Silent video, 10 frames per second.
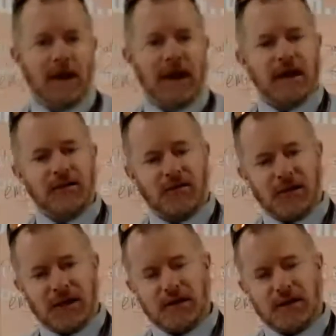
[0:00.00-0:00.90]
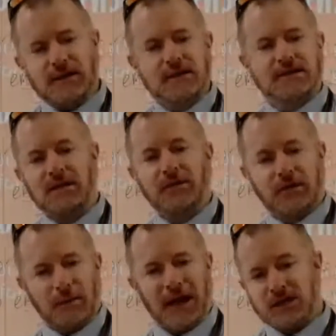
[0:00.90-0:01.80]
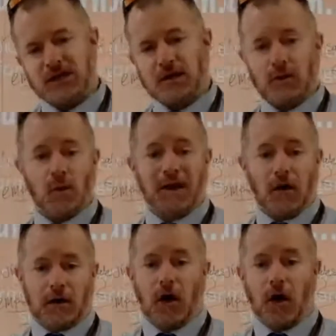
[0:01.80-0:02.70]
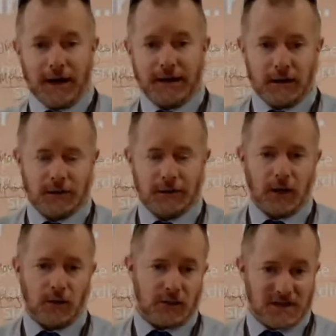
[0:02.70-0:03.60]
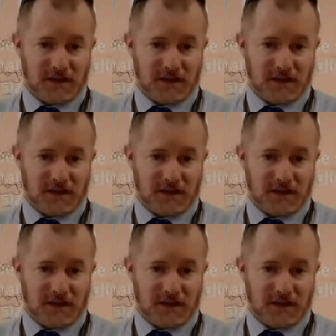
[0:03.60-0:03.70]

if there is information, it will be online, I would say,